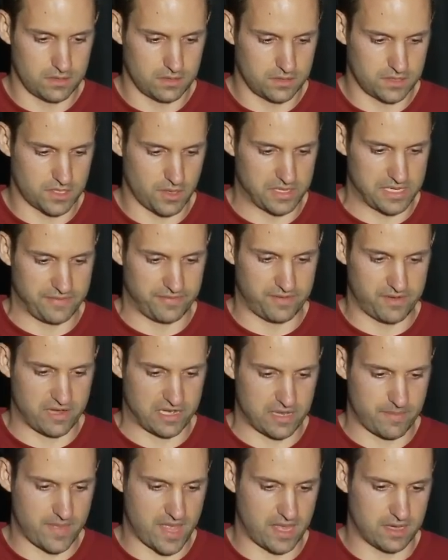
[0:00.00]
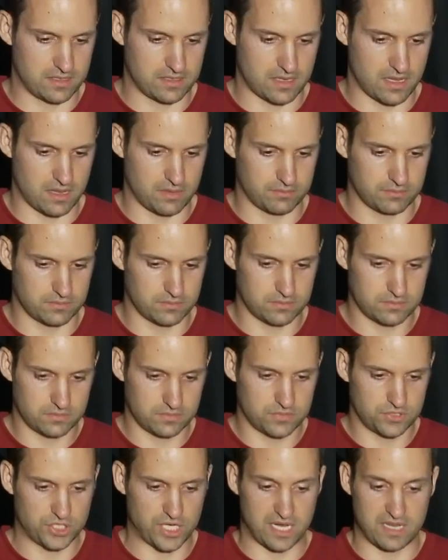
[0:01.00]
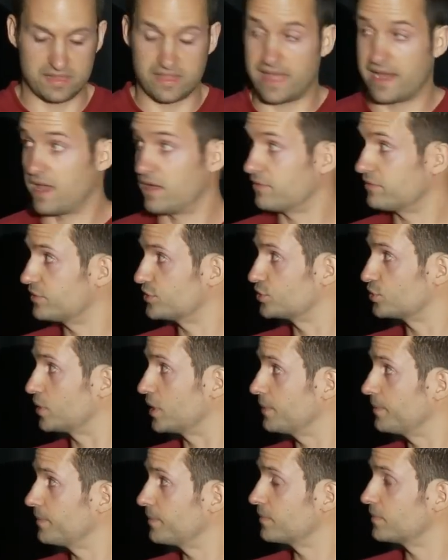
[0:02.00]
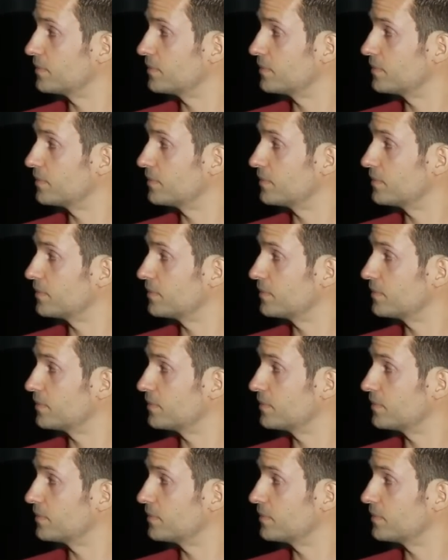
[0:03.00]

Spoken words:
So I definitely recommend checking that out for sure.